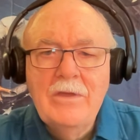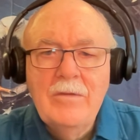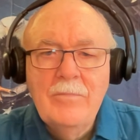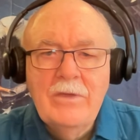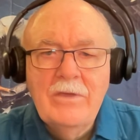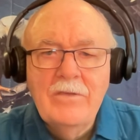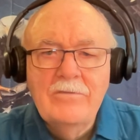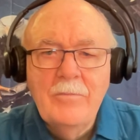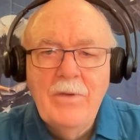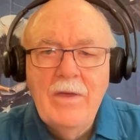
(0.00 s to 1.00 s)
because the
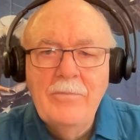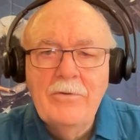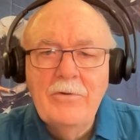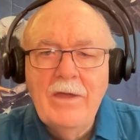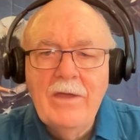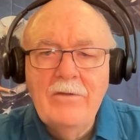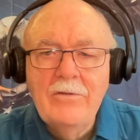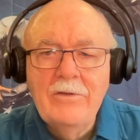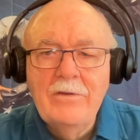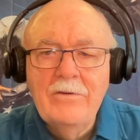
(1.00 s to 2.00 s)
popular adult
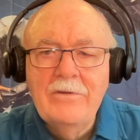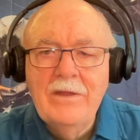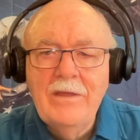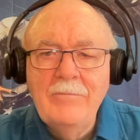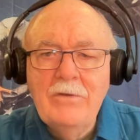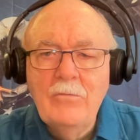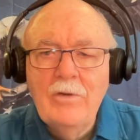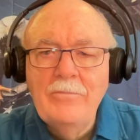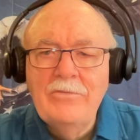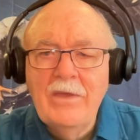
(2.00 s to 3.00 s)
entertainment
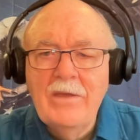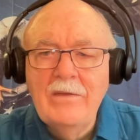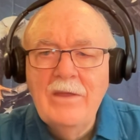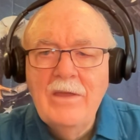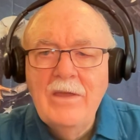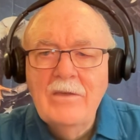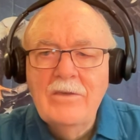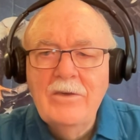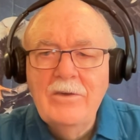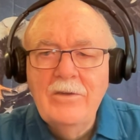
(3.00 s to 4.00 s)
website
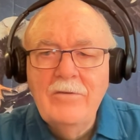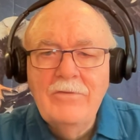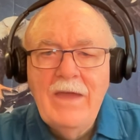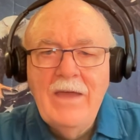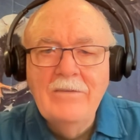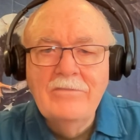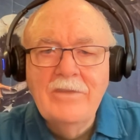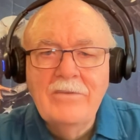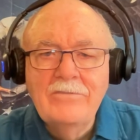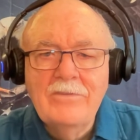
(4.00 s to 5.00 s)
cut off
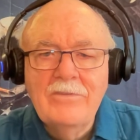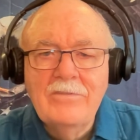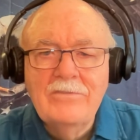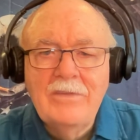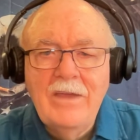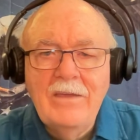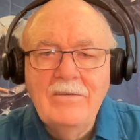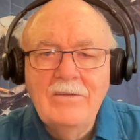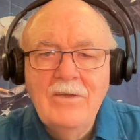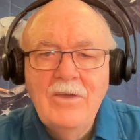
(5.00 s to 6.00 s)
access to the state
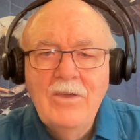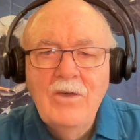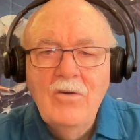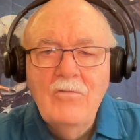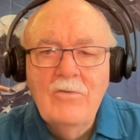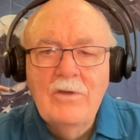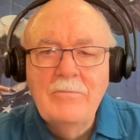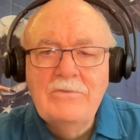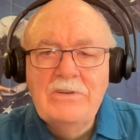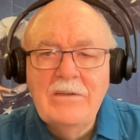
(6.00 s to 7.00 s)
over an
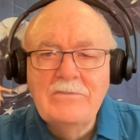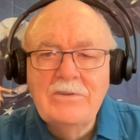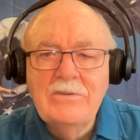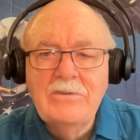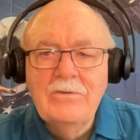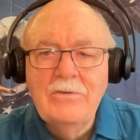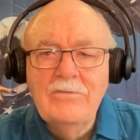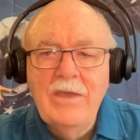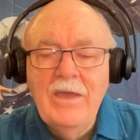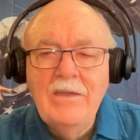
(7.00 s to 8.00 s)
objection to its
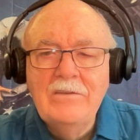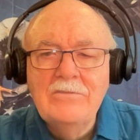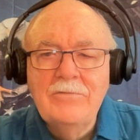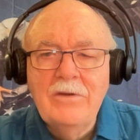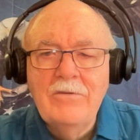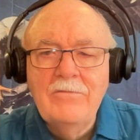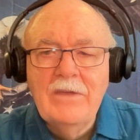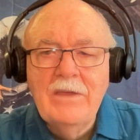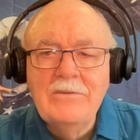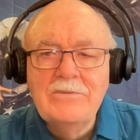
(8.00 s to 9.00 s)
age
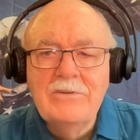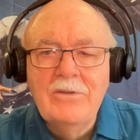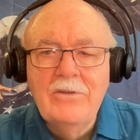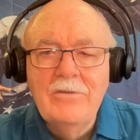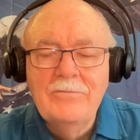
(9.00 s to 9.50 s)
verification law.